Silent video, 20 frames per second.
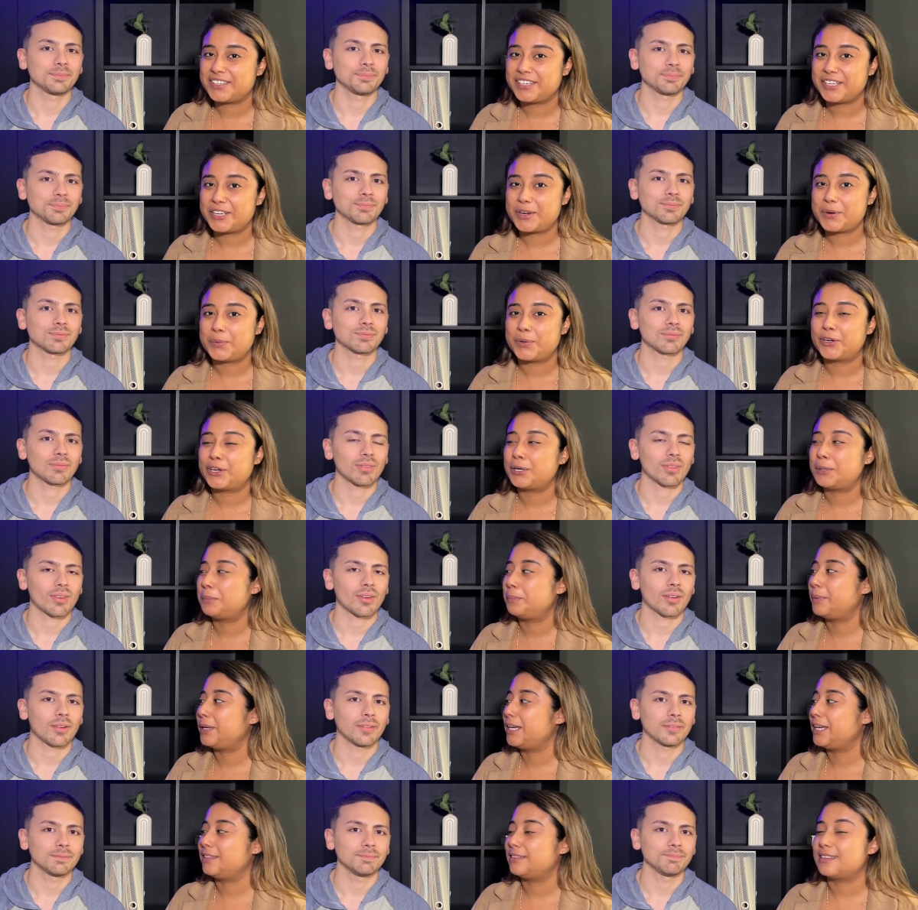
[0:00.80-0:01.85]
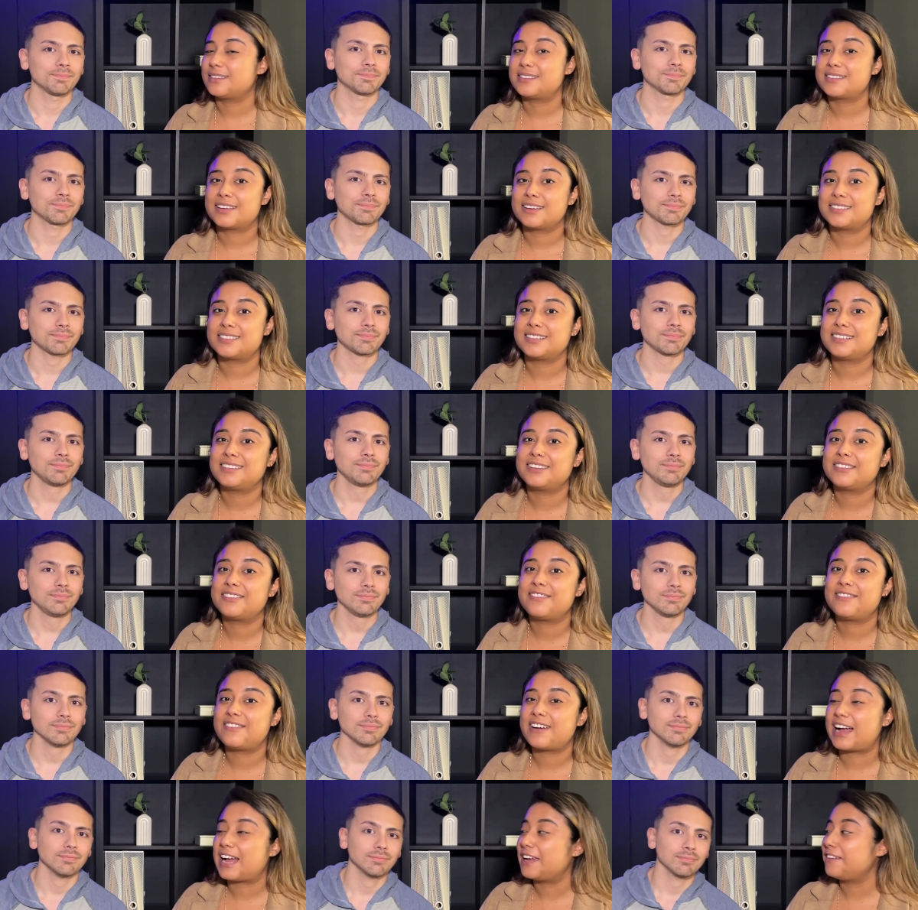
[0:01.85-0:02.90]
Speaker 1: video, we're going to be discussing the
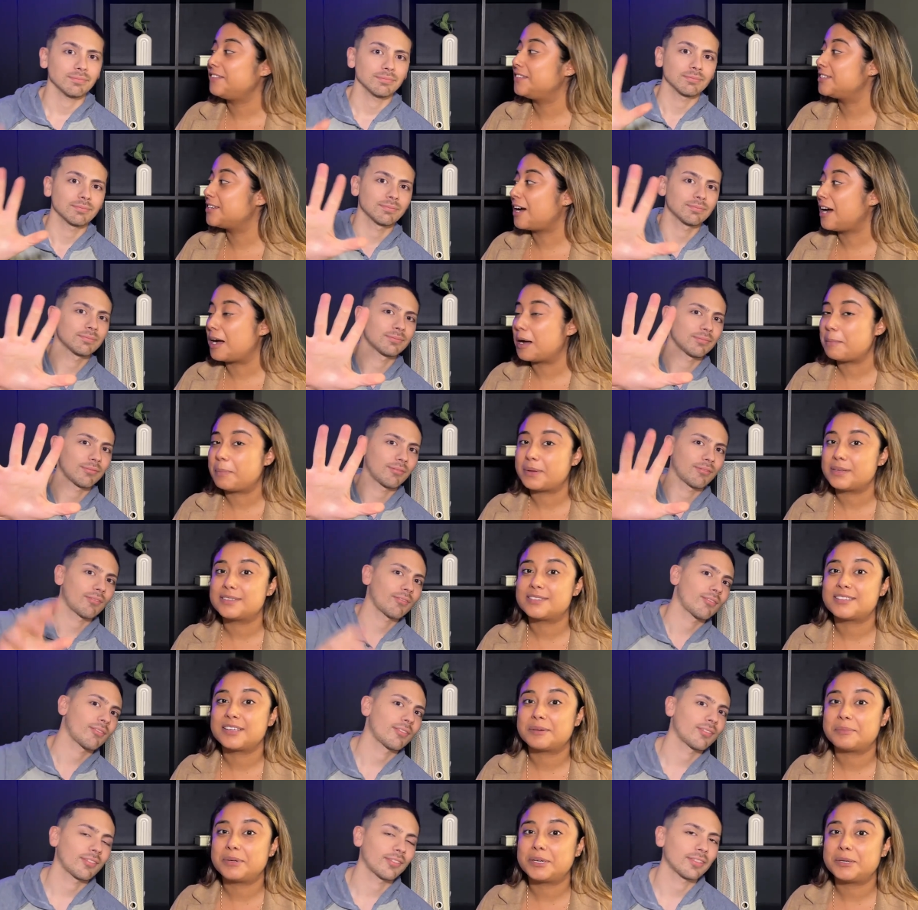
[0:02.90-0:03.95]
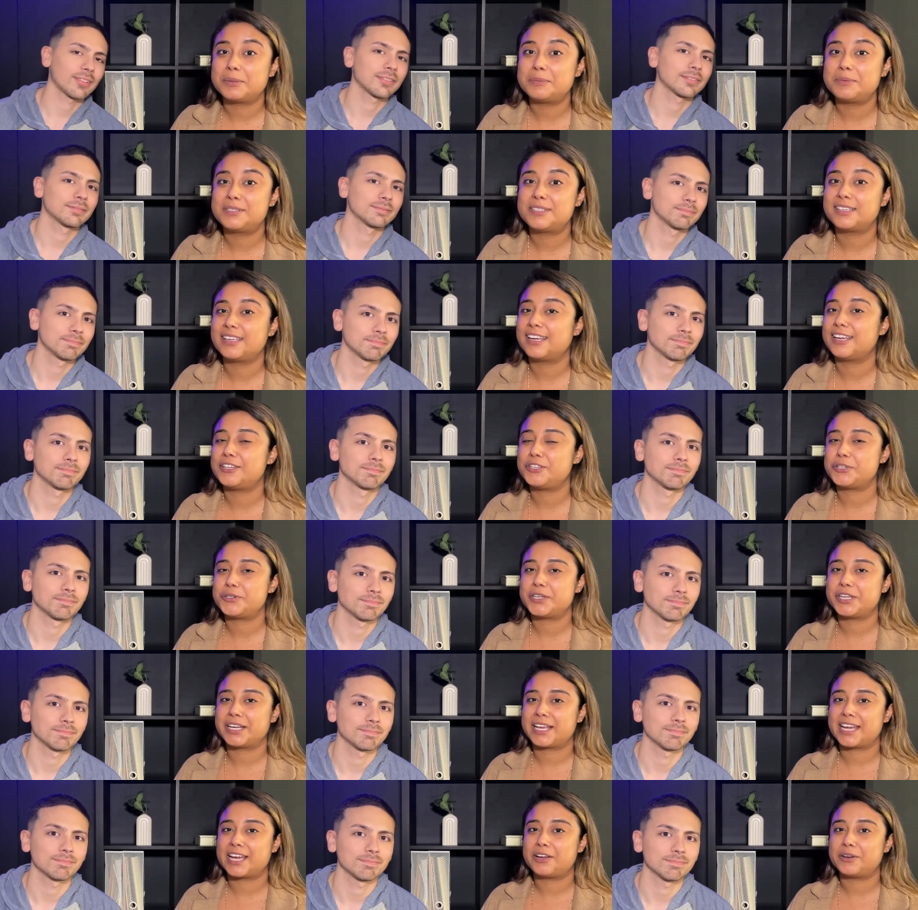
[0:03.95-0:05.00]
five top suburbs in
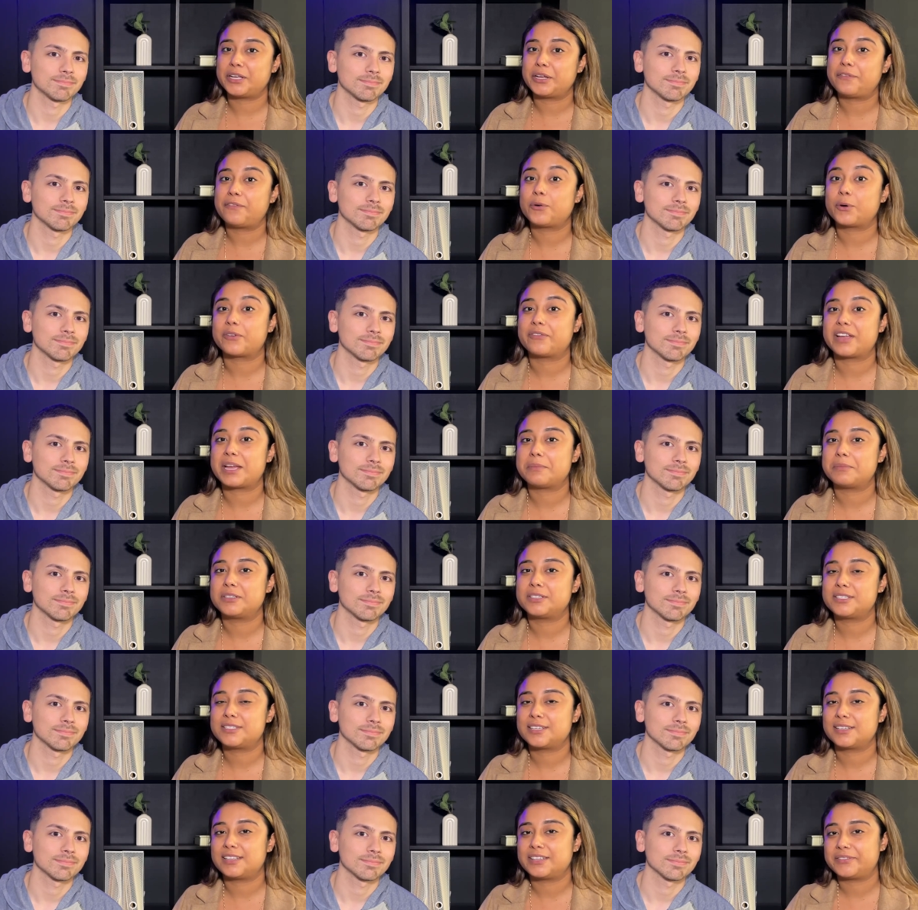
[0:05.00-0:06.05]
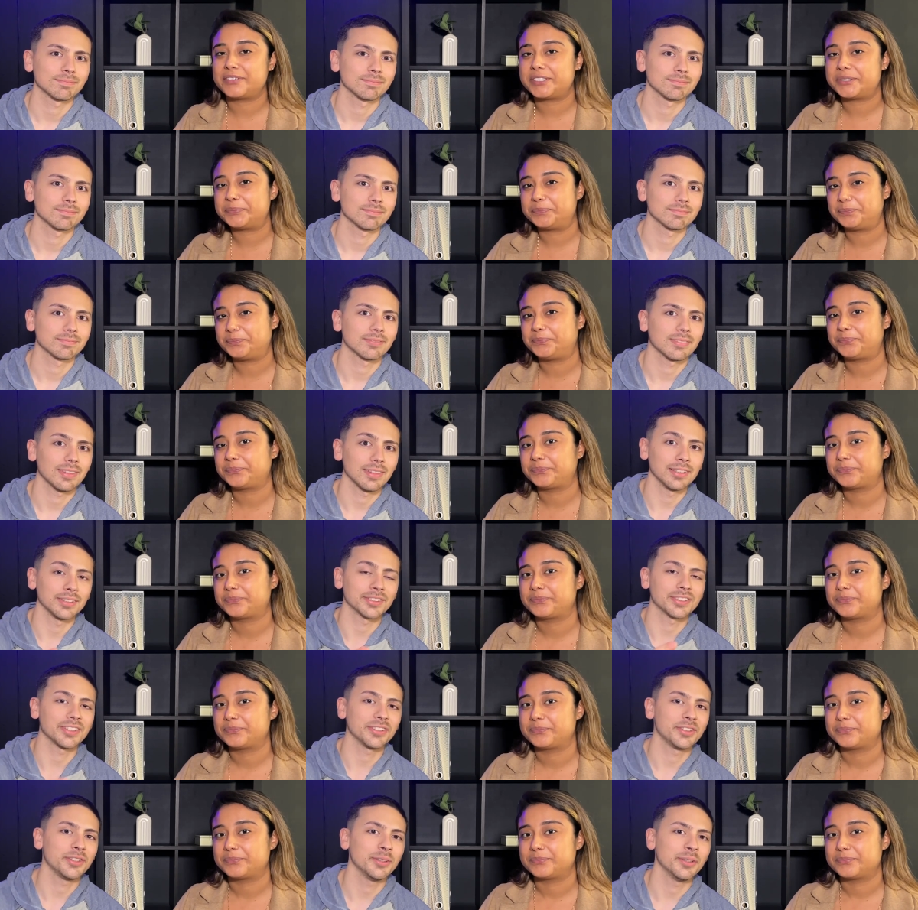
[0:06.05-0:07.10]
Union County for families to live in.
Speaker 2: Let's
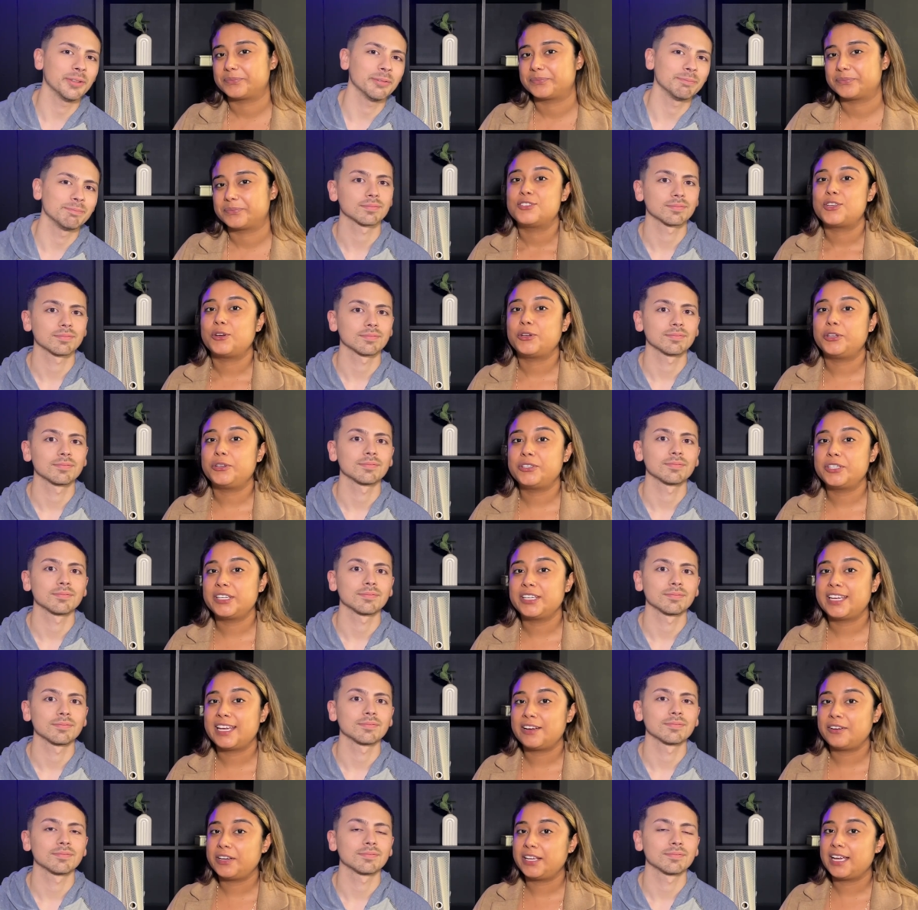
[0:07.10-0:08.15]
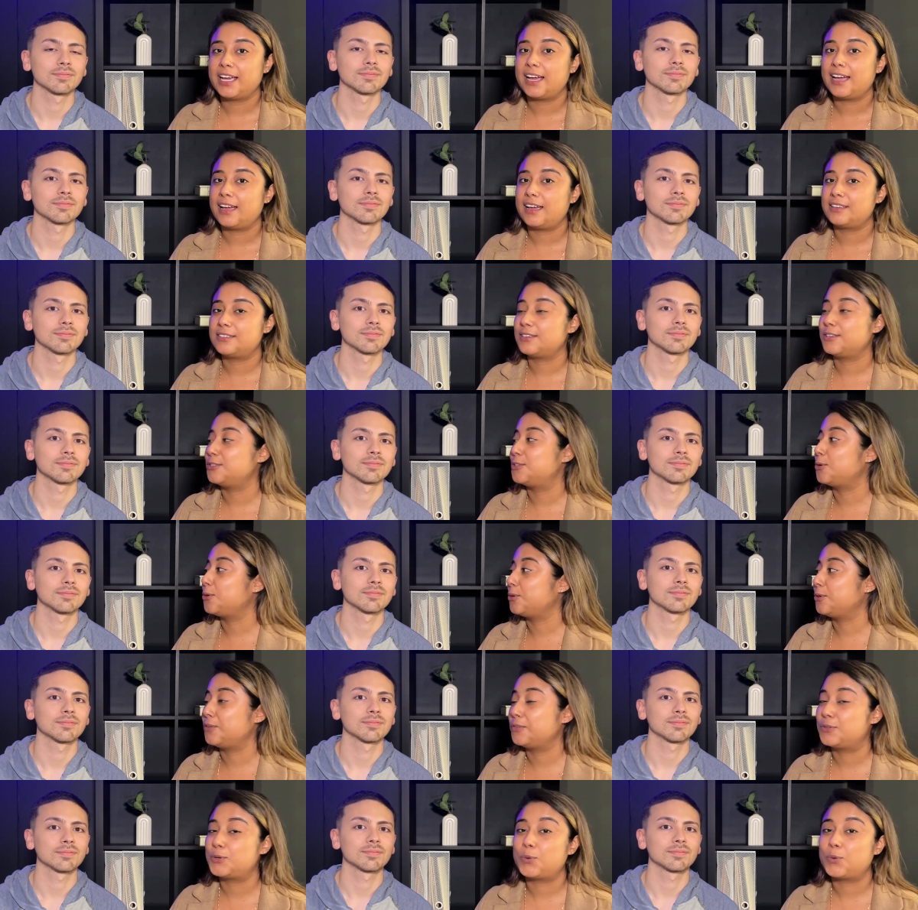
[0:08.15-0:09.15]
get to it.
Speaker 1: So Union County has a total of